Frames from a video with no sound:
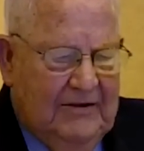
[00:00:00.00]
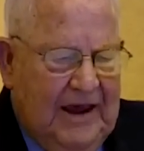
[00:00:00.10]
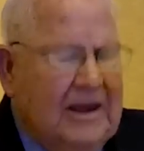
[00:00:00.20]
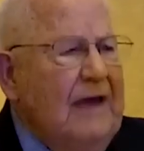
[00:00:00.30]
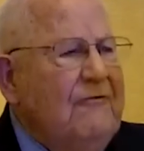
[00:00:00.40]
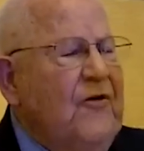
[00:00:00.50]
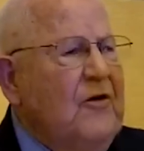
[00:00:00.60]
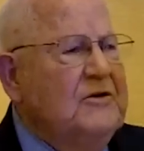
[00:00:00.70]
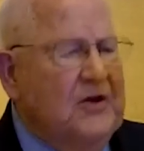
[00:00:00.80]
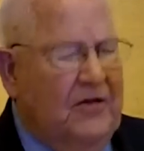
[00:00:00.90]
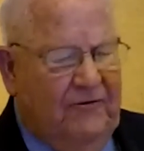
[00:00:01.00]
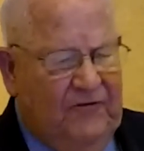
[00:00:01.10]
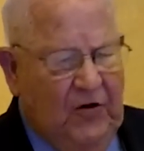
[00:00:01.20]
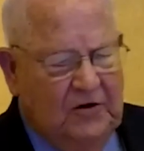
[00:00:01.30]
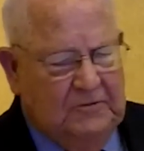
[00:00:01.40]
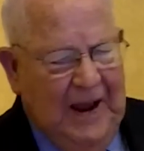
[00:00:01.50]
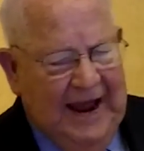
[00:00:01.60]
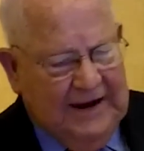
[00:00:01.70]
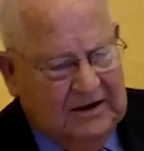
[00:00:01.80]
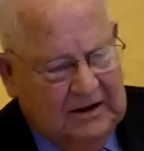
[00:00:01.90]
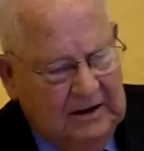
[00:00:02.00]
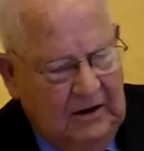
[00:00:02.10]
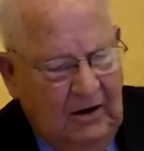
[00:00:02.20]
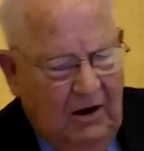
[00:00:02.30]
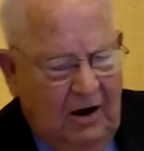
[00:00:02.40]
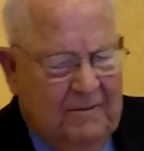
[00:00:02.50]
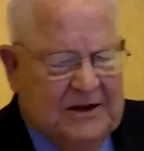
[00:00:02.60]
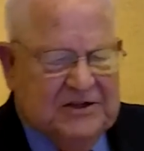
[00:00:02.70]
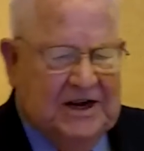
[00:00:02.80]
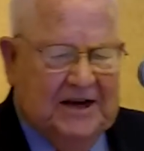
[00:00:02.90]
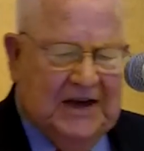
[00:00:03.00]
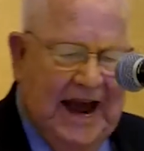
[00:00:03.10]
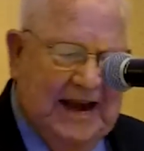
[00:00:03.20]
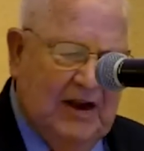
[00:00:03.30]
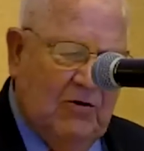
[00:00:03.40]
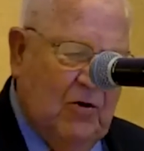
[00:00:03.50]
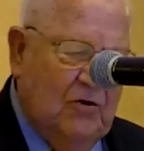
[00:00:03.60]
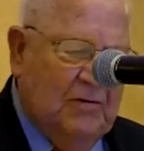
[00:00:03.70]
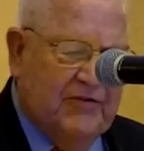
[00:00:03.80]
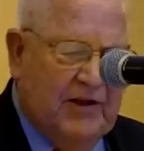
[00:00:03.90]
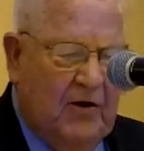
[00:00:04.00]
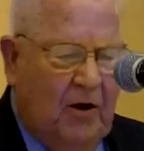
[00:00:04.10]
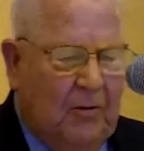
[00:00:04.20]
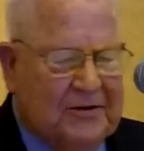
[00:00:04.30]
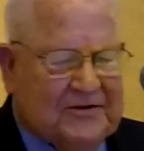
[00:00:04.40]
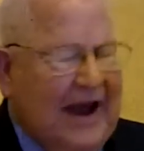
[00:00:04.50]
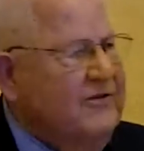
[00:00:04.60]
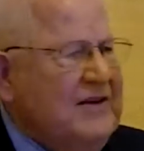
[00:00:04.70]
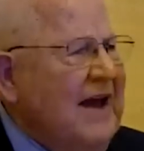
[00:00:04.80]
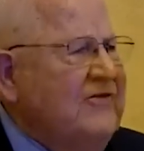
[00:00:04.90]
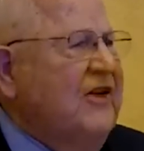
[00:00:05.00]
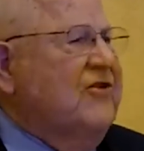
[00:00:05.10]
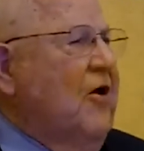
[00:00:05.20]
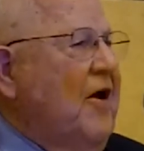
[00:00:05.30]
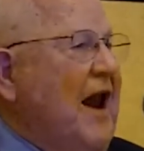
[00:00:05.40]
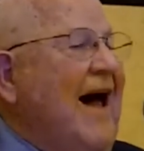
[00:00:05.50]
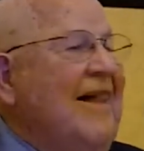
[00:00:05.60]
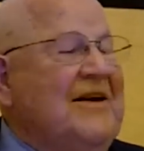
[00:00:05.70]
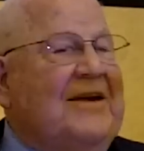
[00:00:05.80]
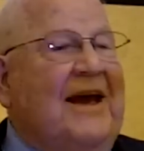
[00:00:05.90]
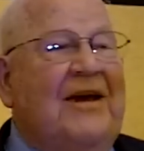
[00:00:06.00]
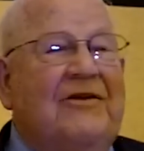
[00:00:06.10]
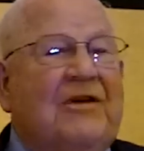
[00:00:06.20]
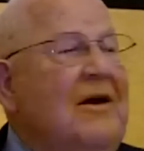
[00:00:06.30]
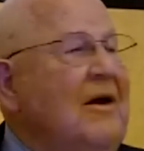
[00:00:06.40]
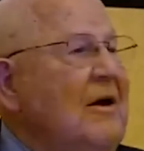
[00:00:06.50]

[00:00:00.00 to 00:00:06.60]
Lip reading: Taking food to the food bank or a mission dining room is a noble task, not just on holidays,